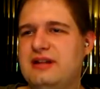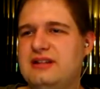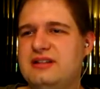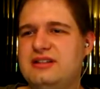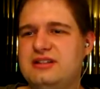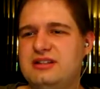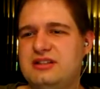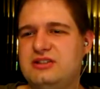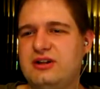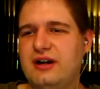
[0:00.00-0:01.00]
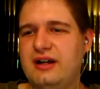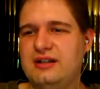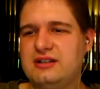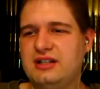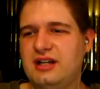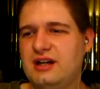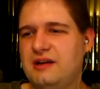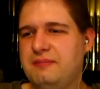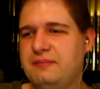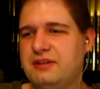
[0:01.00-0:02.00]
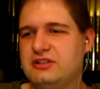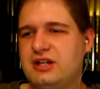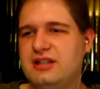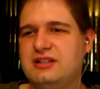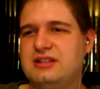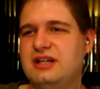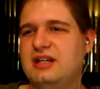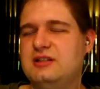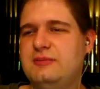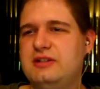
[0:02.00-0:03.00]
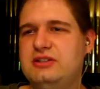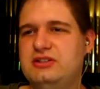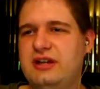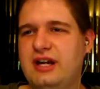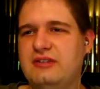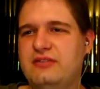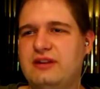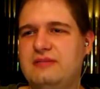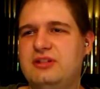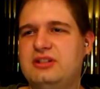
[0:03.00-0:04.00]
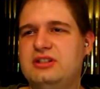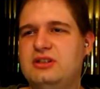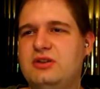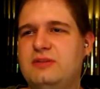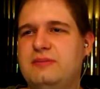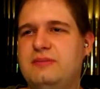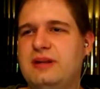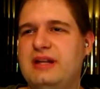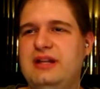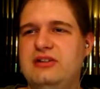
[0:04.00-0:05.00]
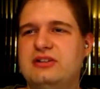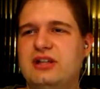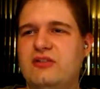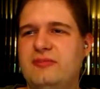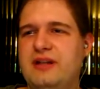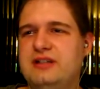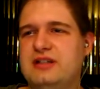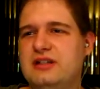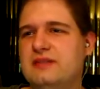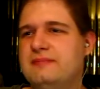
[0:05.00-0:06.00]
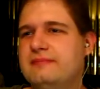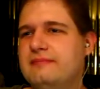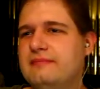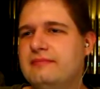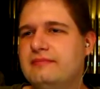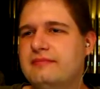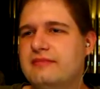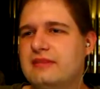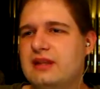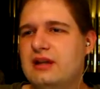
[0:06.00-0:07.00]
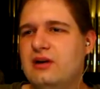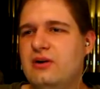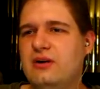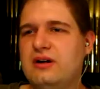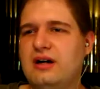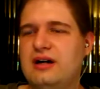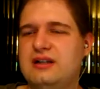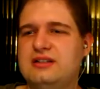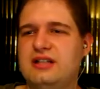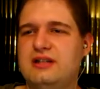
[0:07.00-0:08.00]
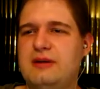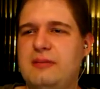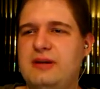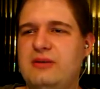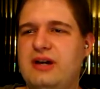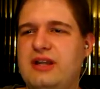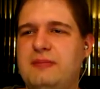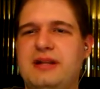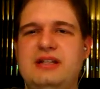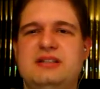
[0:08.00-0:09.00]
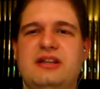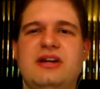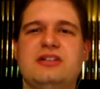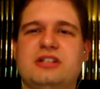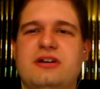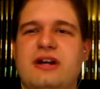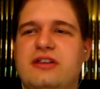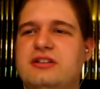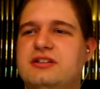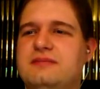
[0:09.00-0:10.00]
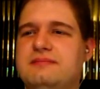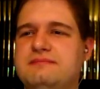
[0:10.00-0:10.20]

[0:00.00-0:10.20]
like this, try and set up shots as best you can for them, just as you were playing yourself, basically. Or uh, set them up in a way that plays to their strengths.